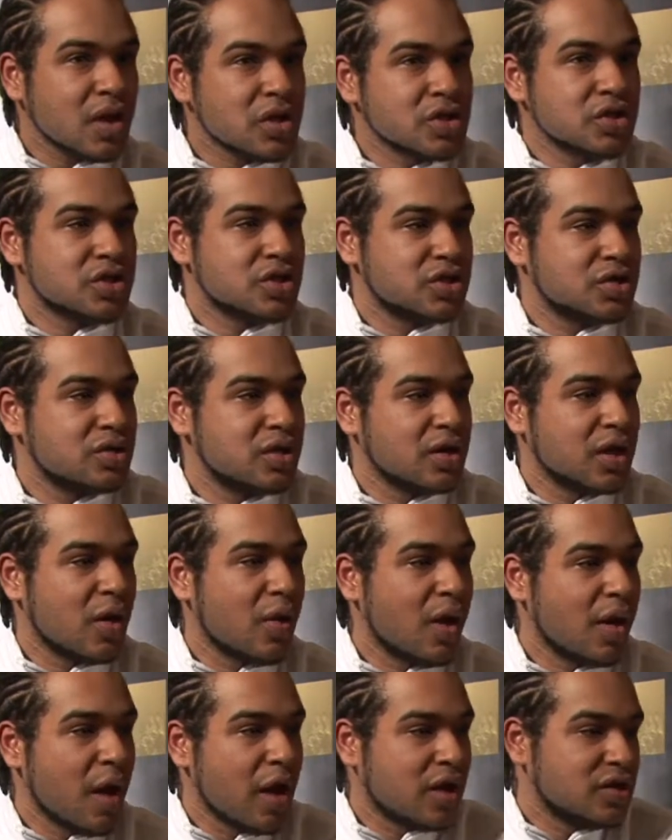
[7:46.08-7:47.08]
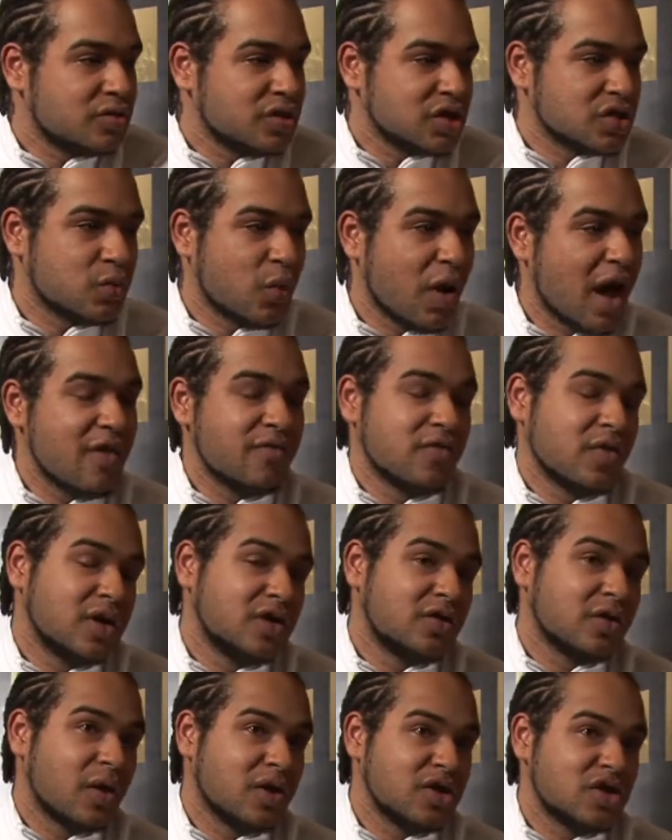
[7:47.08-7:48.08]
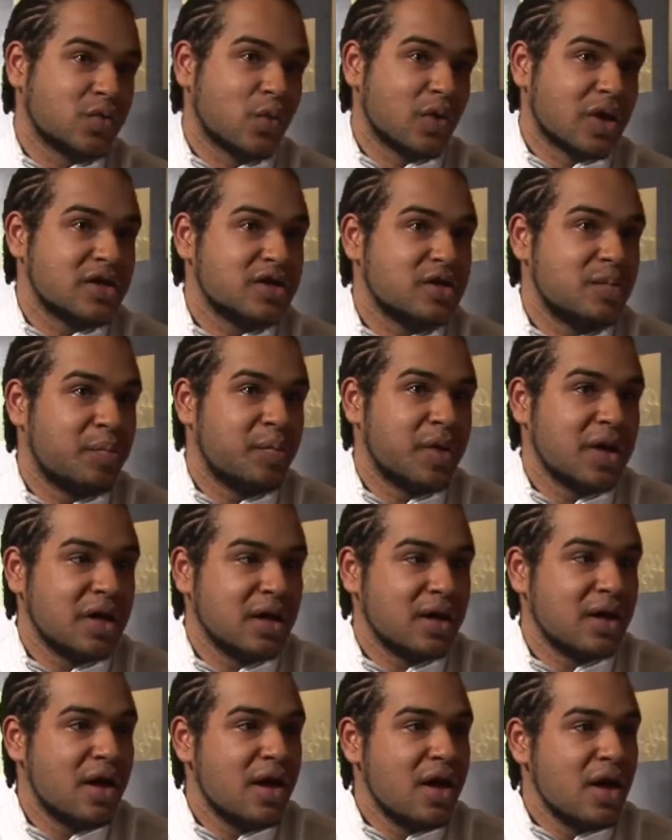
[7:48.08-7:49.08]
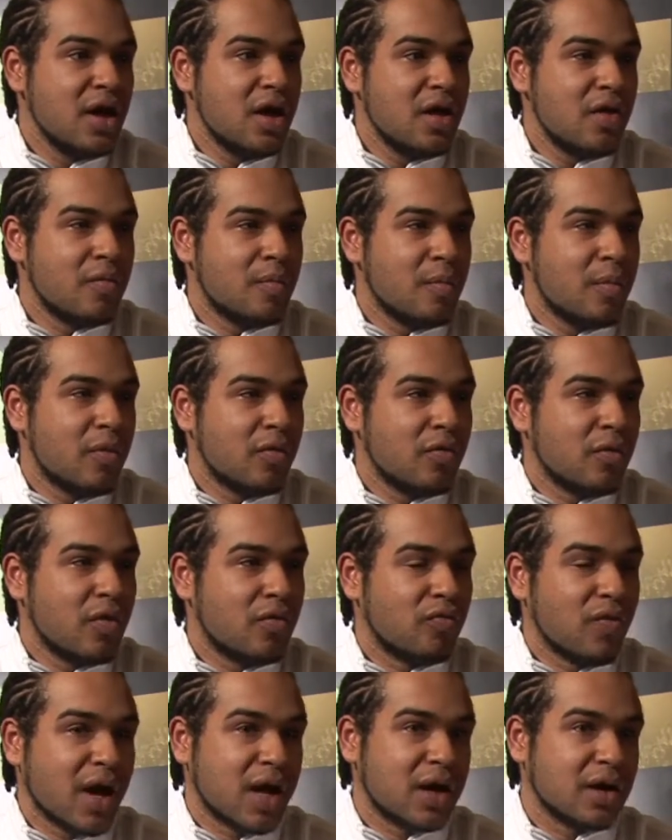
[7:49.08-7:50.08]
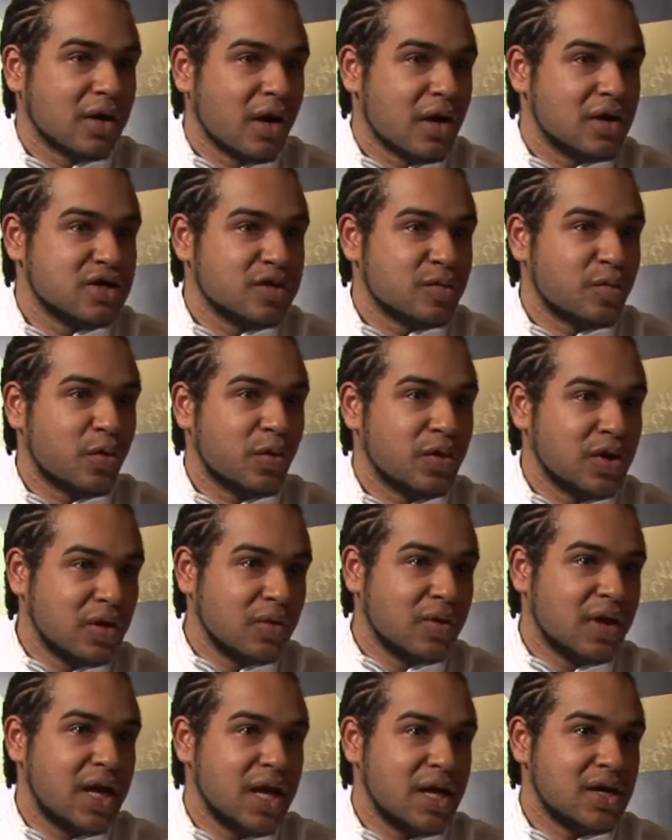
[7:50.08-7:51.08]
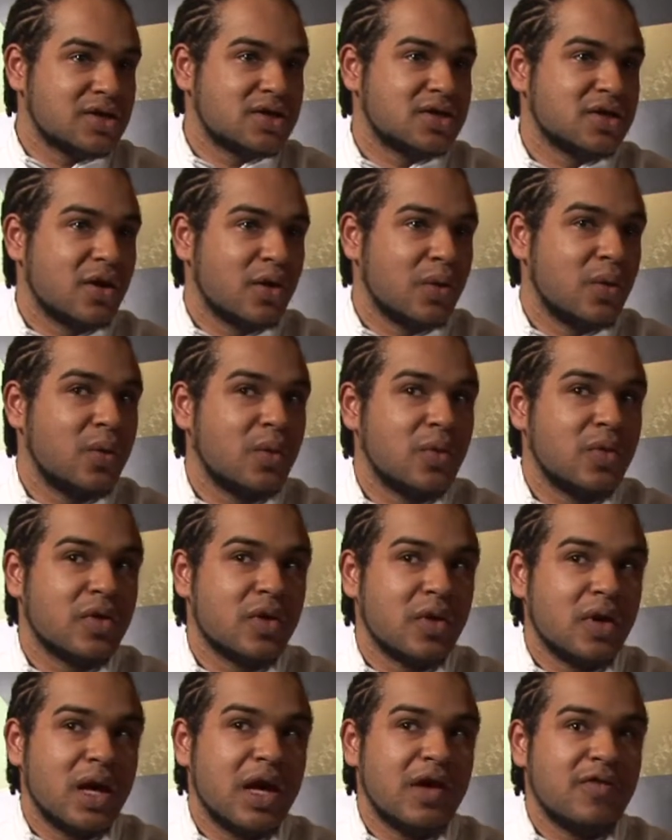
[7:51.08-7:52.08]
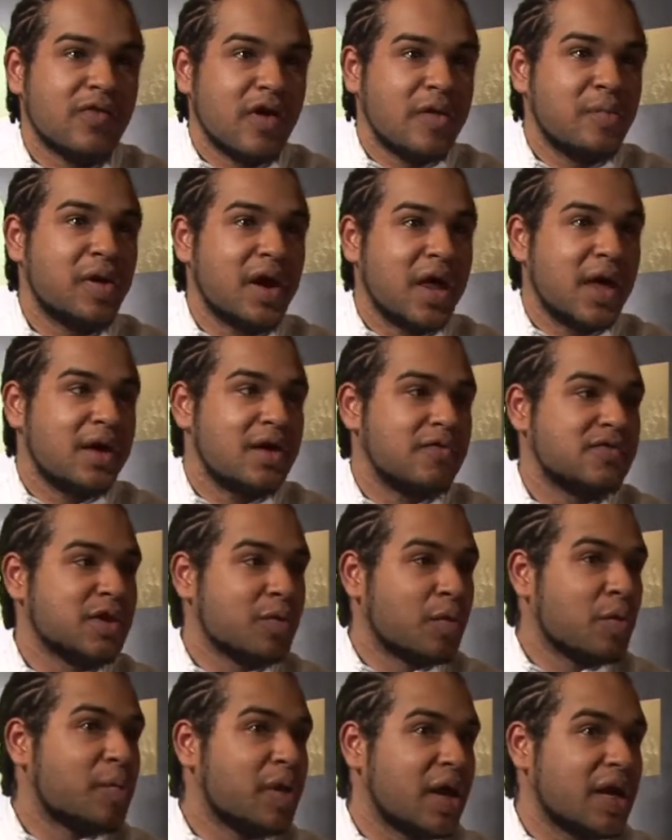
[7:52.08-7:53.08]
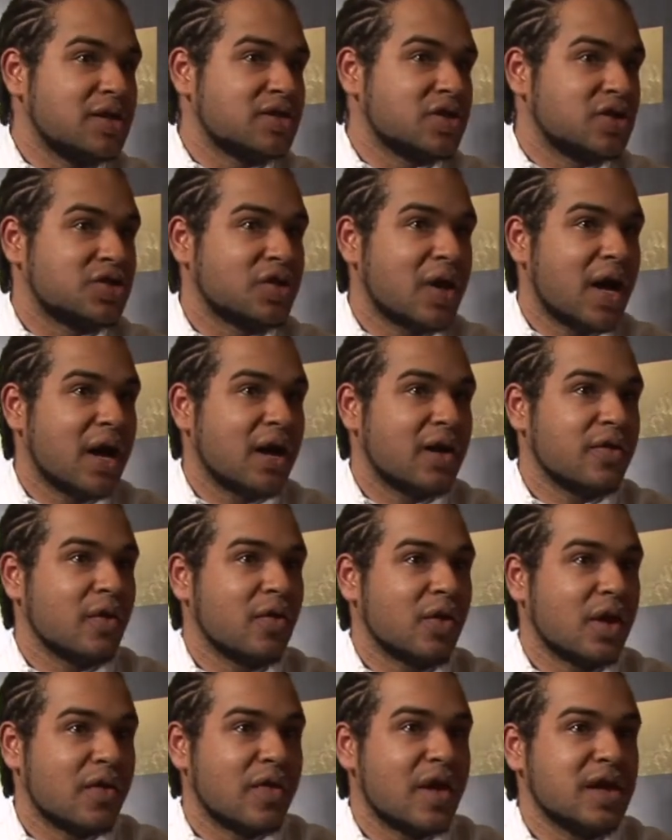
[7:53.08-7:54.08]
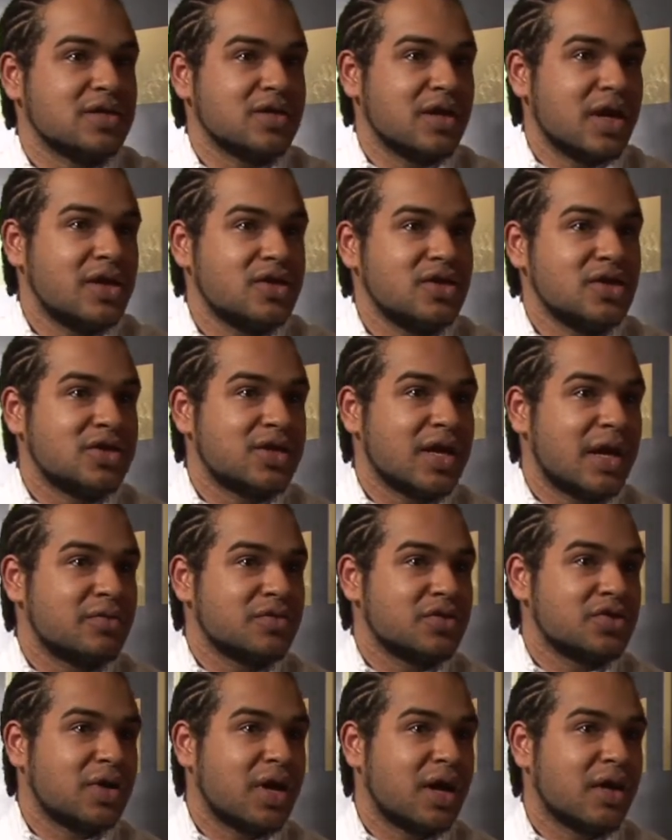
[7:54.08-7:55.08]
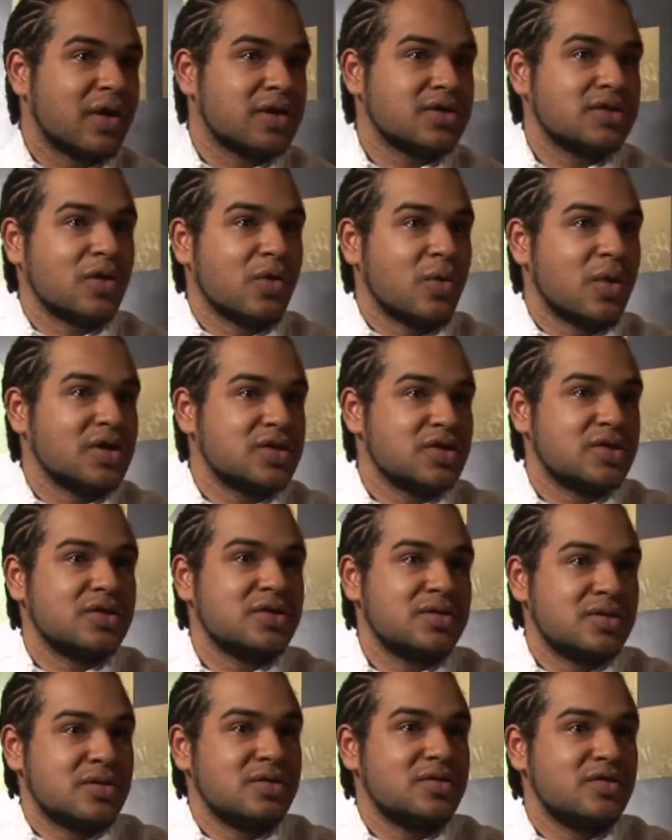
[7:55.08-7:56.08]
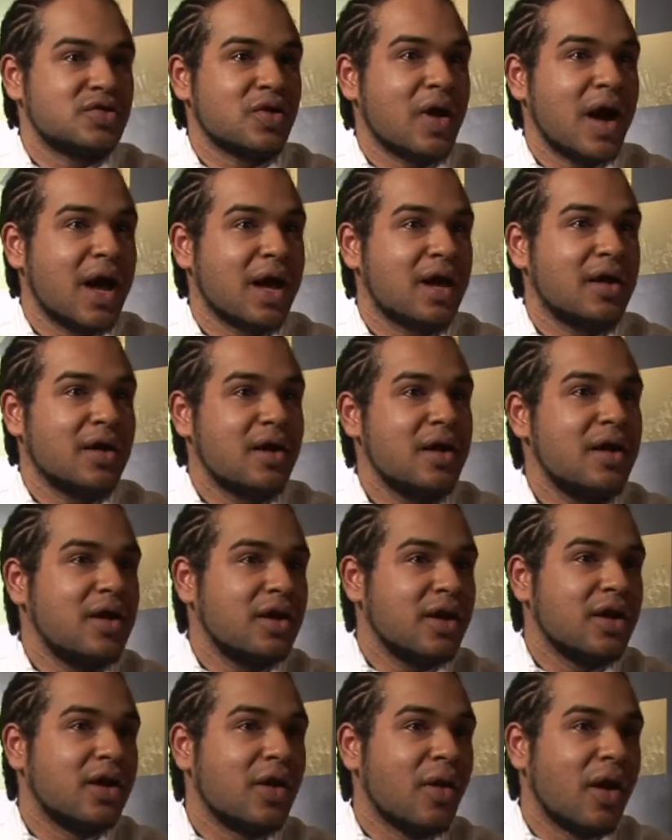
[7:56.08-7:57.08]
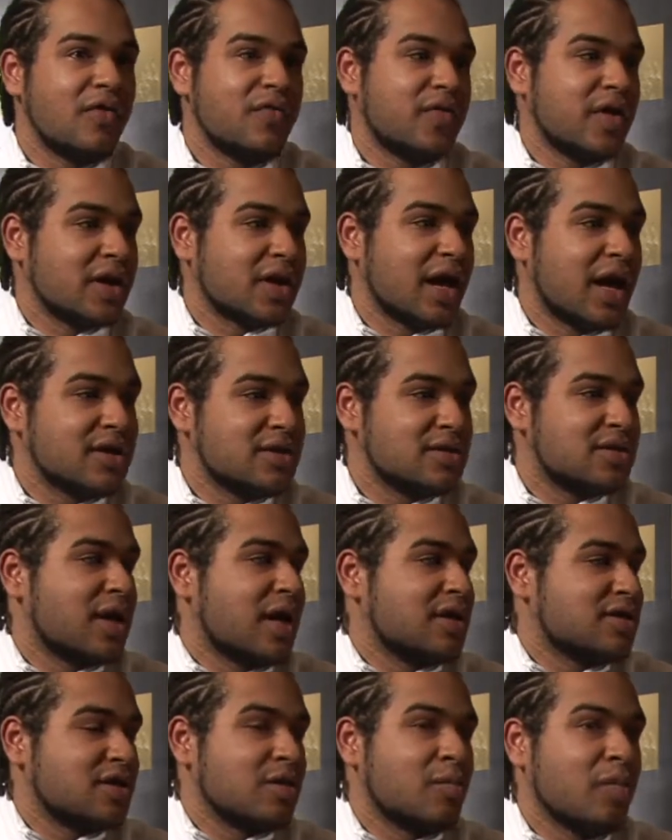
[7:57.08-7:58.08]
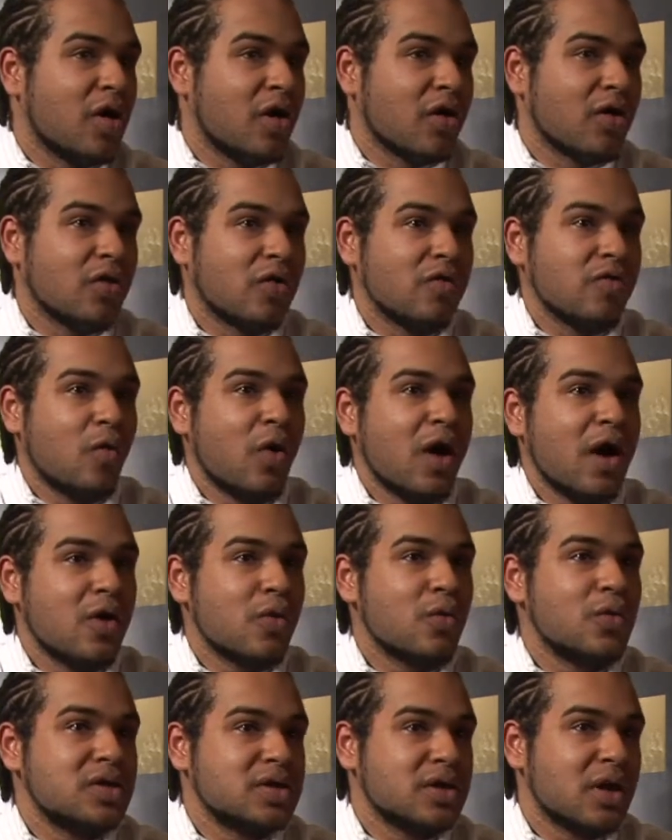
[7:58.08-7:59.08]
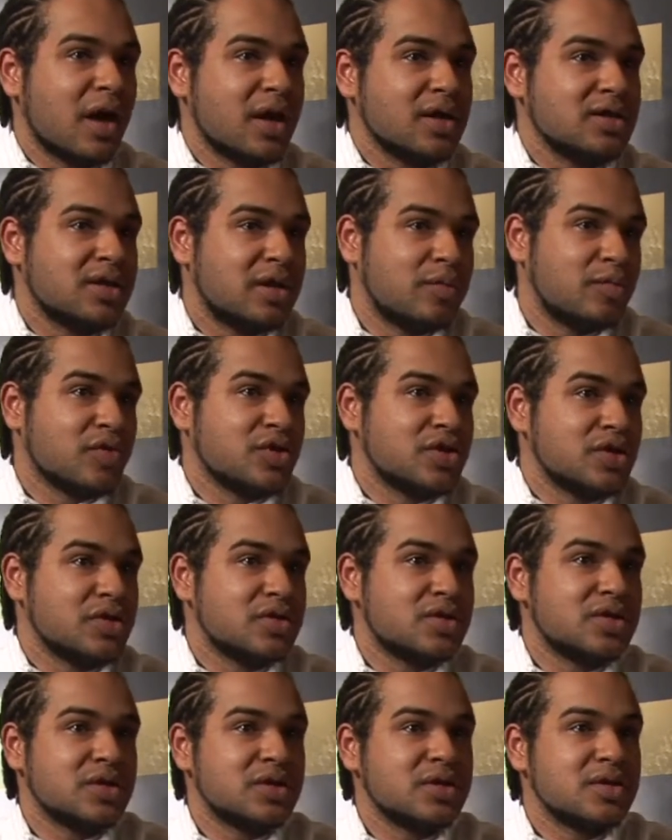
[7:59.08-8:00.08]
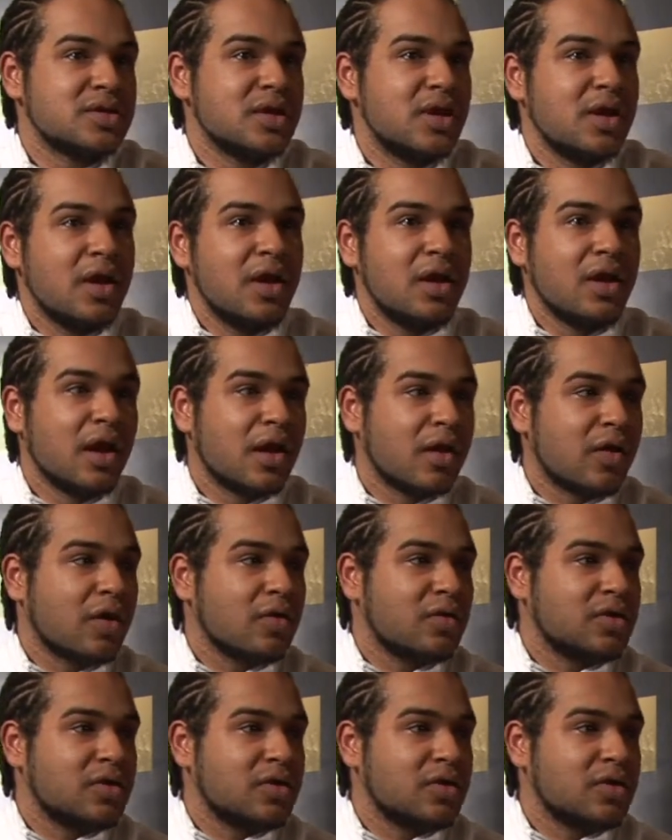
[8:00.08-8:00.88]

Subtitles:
Just, you know, I just, whatever I do, I just want it to be recognizable and unique, so that if someone plays a track, they'll go, that's an Etchy Sounds track, that's a Quest track. You know, I think that's the marker of what I always liked in producers, like